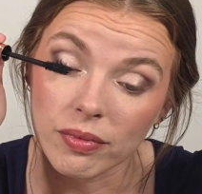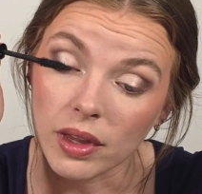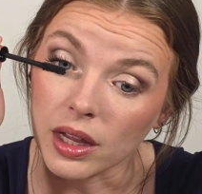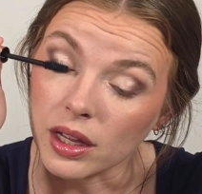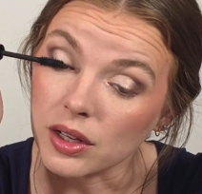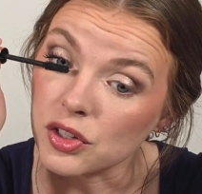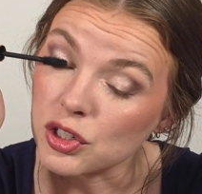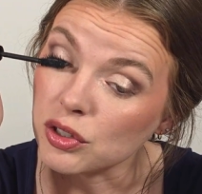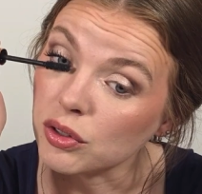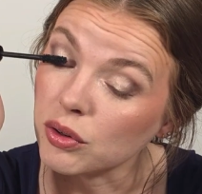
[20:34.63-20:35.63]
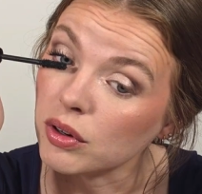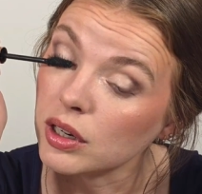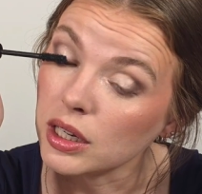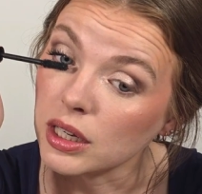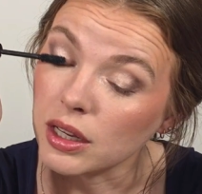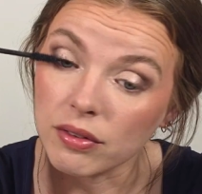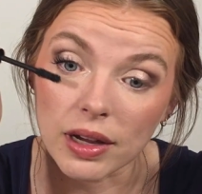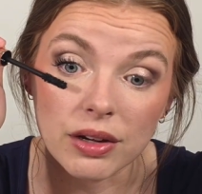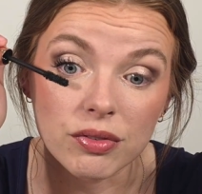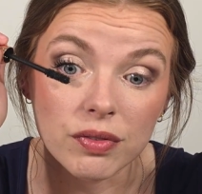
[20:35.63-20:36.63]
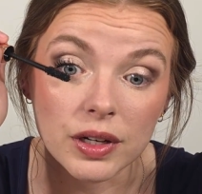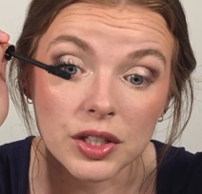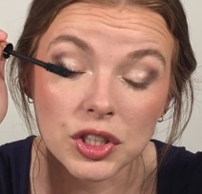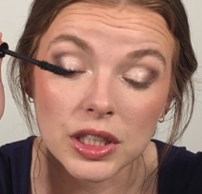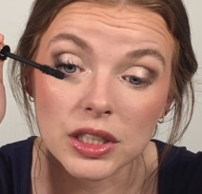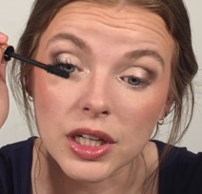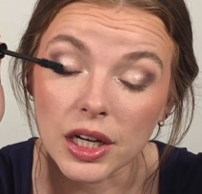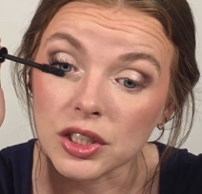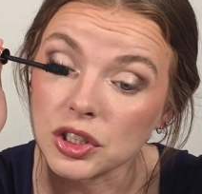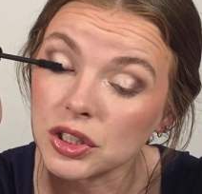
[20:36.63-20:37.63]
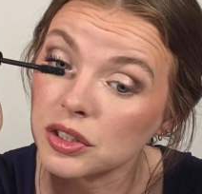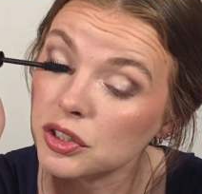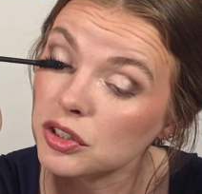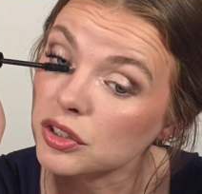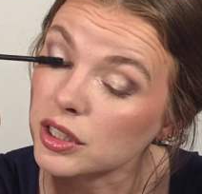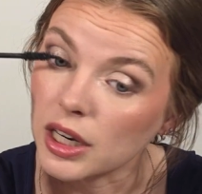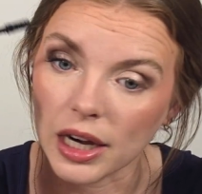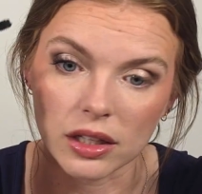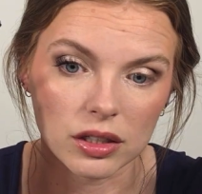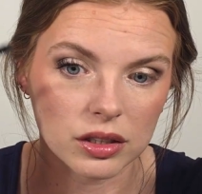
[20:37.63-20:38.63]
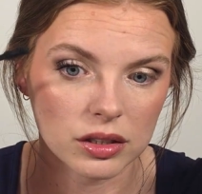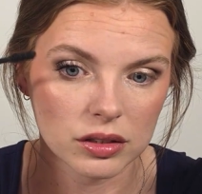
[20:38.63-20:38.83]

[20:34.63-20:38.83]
and to give a finishing touch to your eye look.